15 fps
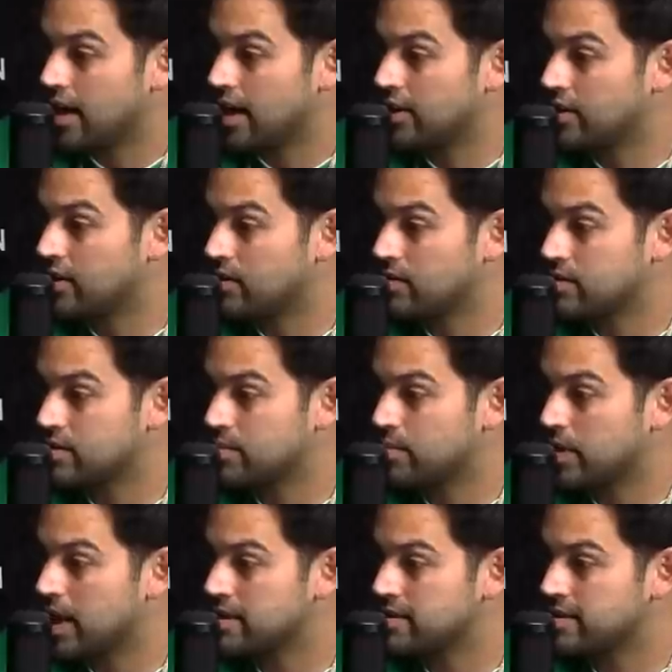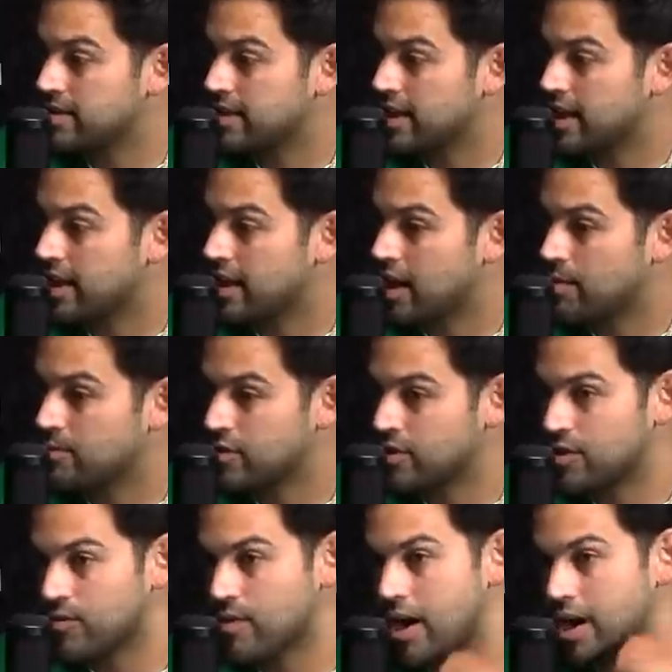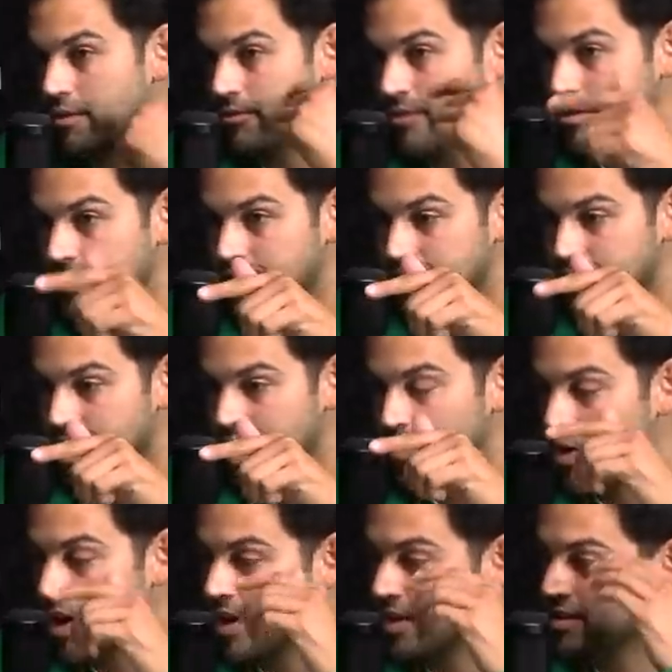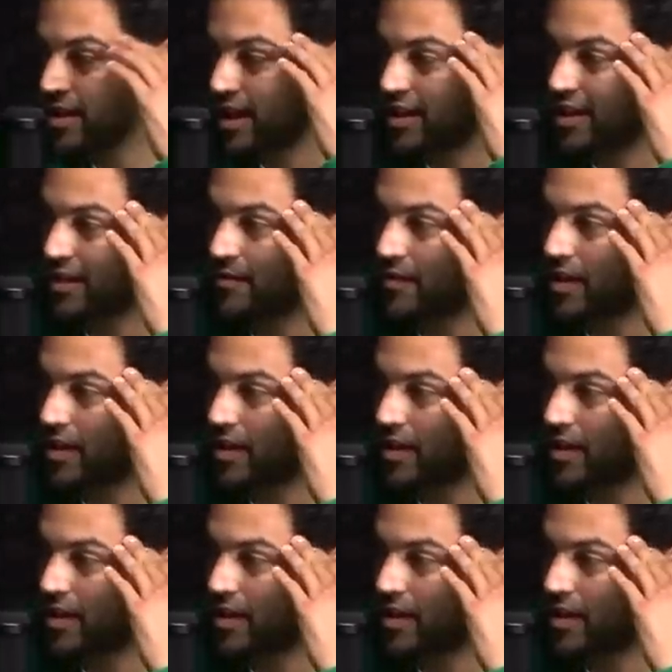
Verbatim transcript: You know, it's a blessing, and I'm sure Ryan feels the same way. Is like,